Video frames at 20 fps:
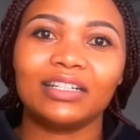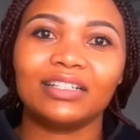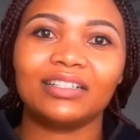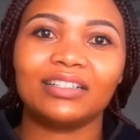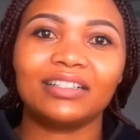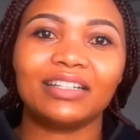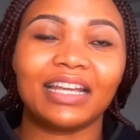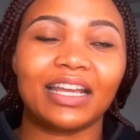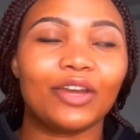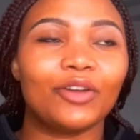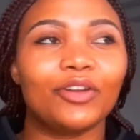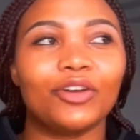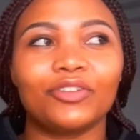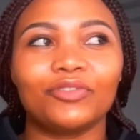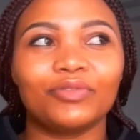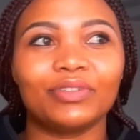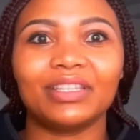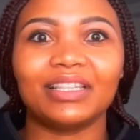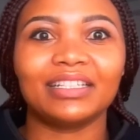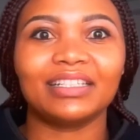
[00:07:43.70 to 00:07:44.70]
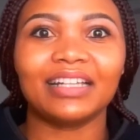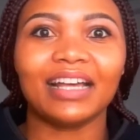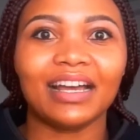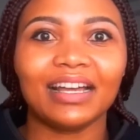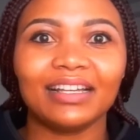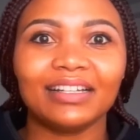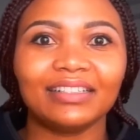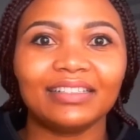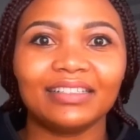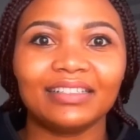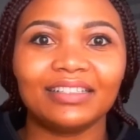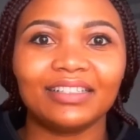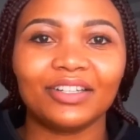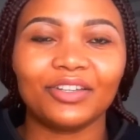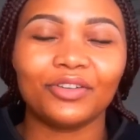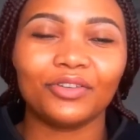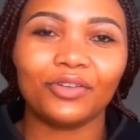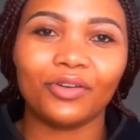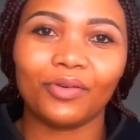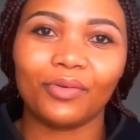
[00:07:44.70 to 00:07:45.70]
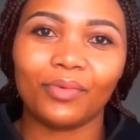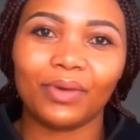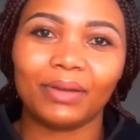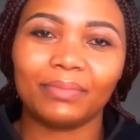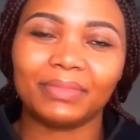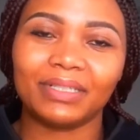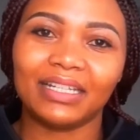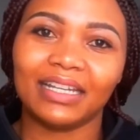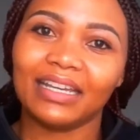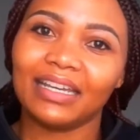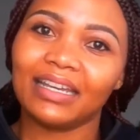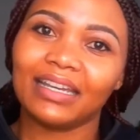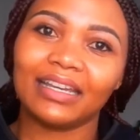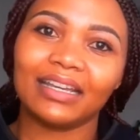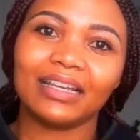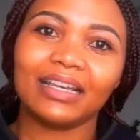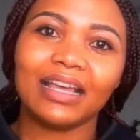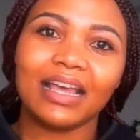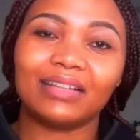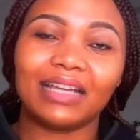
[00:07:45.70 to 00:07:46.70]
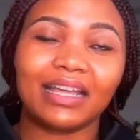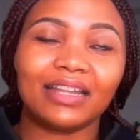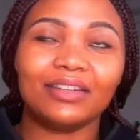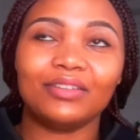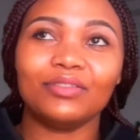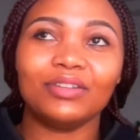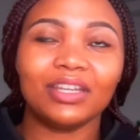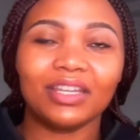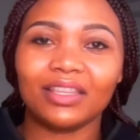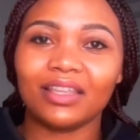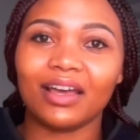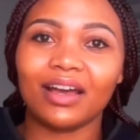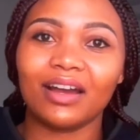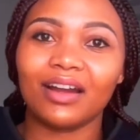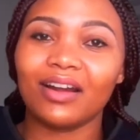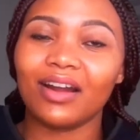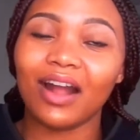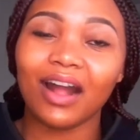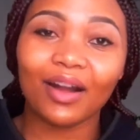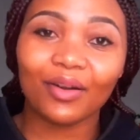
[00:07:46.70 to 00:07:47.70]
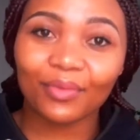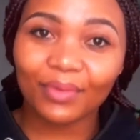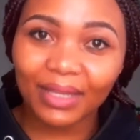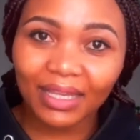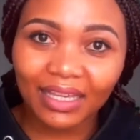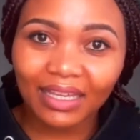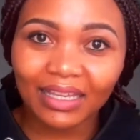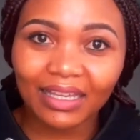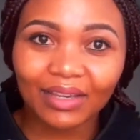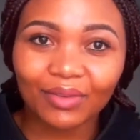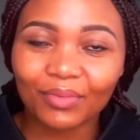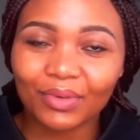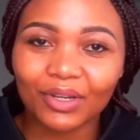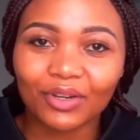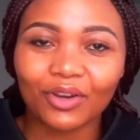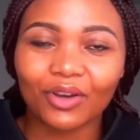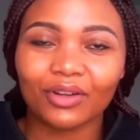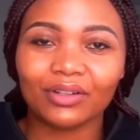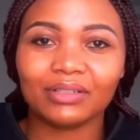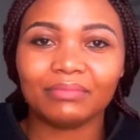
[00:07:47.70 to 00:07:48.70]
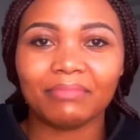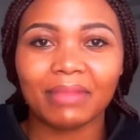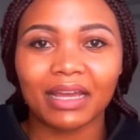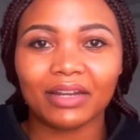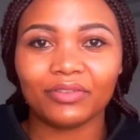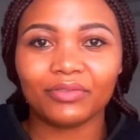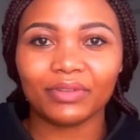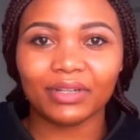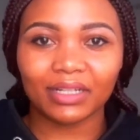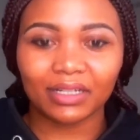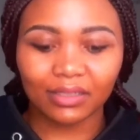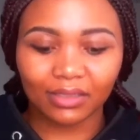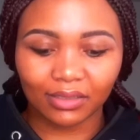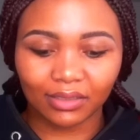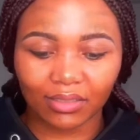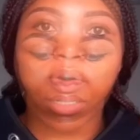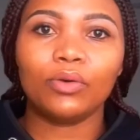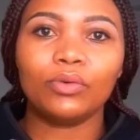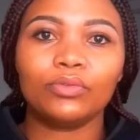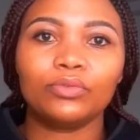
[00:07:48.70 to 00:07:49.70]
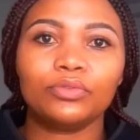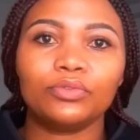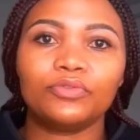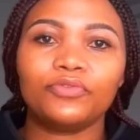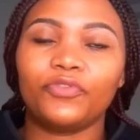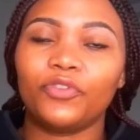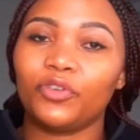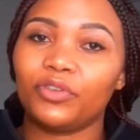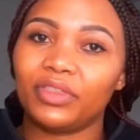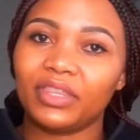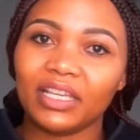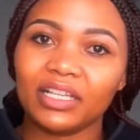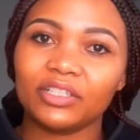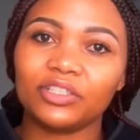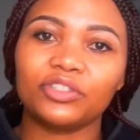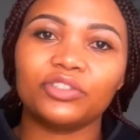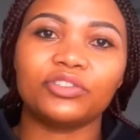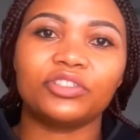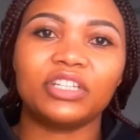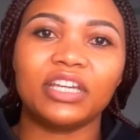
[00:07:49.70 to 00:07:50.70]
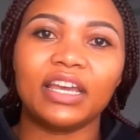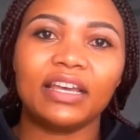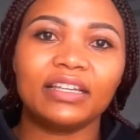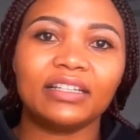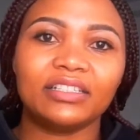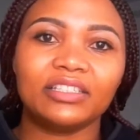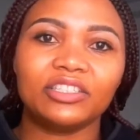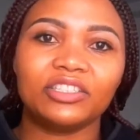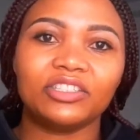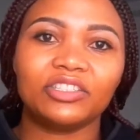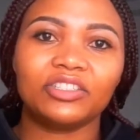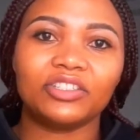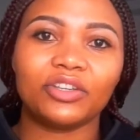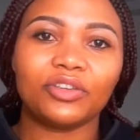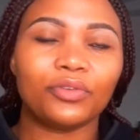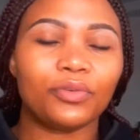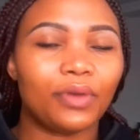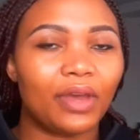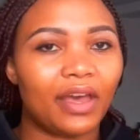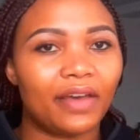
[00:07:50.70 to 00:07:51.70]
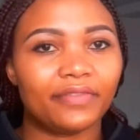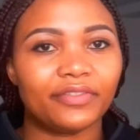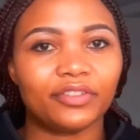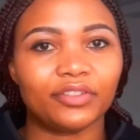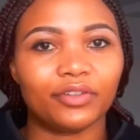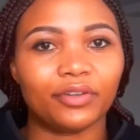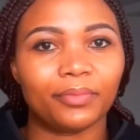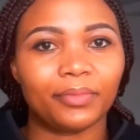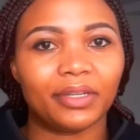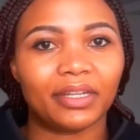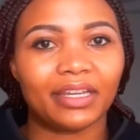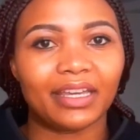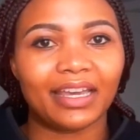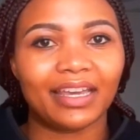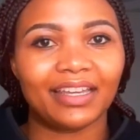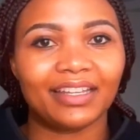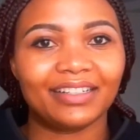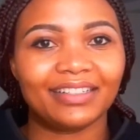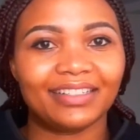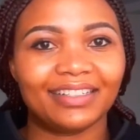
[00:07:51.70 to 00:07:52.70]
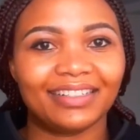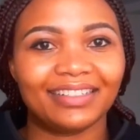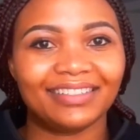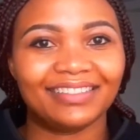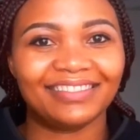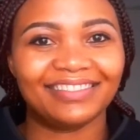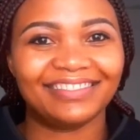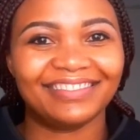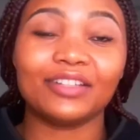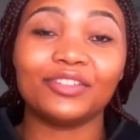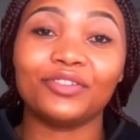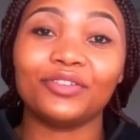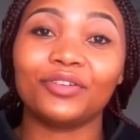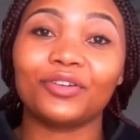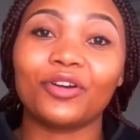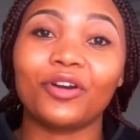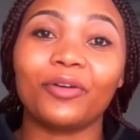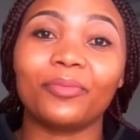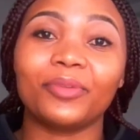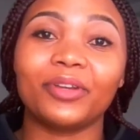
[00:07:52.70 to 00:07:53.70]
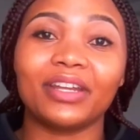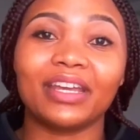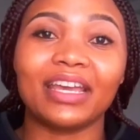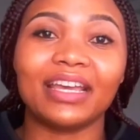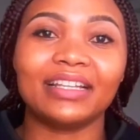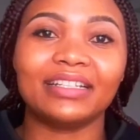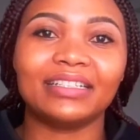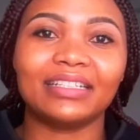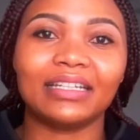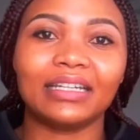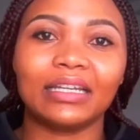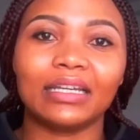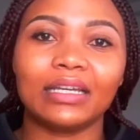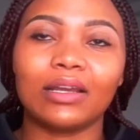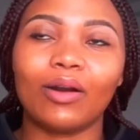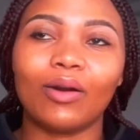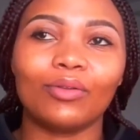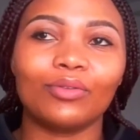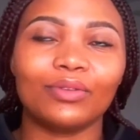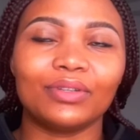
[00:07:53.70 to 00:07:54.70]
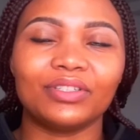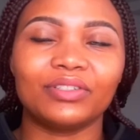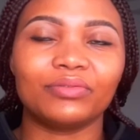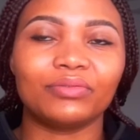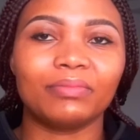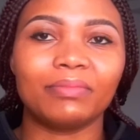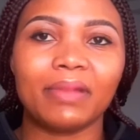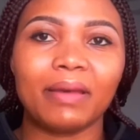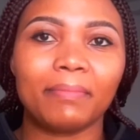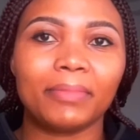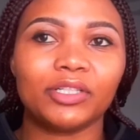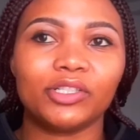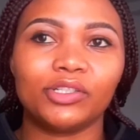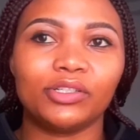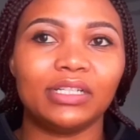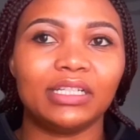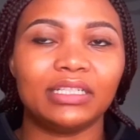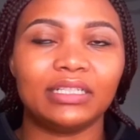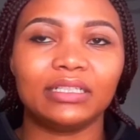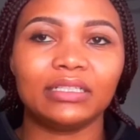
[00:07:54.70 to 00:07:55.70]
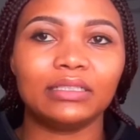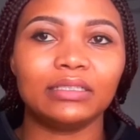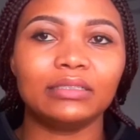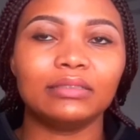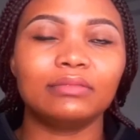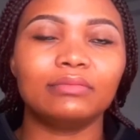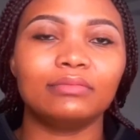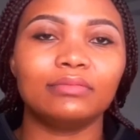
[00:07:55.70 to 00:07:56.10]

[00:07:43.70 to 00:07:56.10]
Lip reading: They cannot read the signs, you know what I'm saying? And neither are we. We're not mind readers. So for things to change, you have to communicate. As you're communicating, always remember to listen.